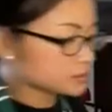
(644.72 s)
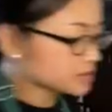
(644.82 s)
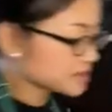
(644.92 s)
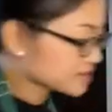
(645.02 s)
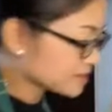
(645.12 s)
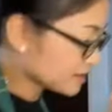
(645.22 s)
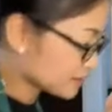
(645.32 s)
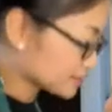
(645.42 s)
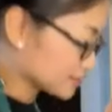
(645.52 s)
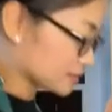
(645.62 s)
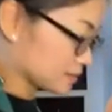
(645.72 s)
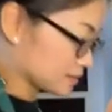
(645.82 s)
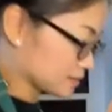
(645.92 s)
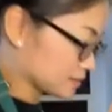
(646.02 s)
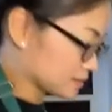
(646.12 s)
Right, three
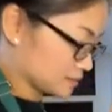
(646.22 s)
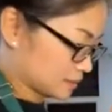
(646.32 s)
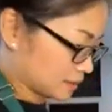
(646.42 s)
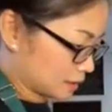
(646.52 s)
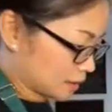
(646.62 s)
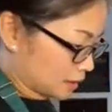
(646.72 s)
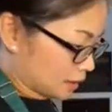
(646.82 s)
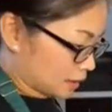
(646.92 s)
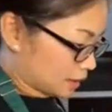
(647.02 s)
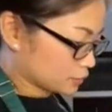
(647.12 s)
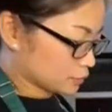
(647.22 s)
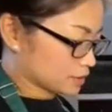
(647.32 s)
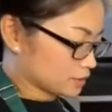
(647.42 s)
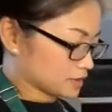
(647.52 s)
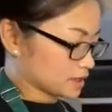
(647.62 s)
seconds. I
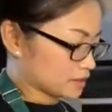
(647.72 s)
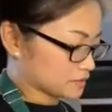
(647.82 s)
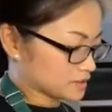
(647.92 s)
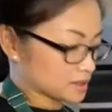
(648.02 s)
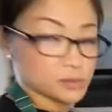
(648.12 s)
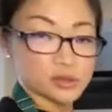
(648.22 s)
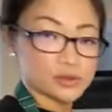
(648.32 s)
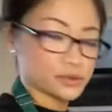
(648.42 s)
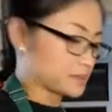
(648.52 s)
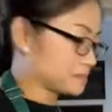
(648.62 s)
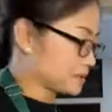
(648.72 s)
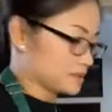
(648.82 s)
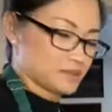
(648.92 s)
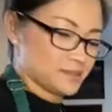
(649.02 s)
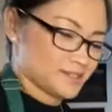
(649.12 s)
don't even have time to drink.
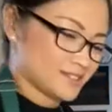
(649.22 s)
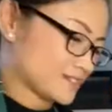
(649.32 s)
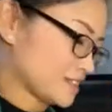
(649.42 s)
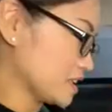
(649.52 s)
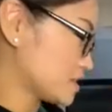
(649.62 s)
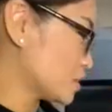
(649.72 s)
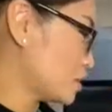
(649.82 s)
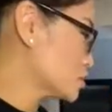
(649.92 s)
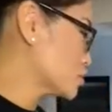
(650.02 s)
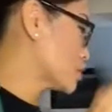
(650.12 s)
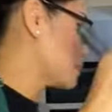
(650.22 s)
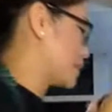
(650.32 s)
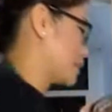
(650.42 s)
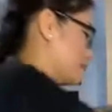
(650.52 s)
It's all chopped up.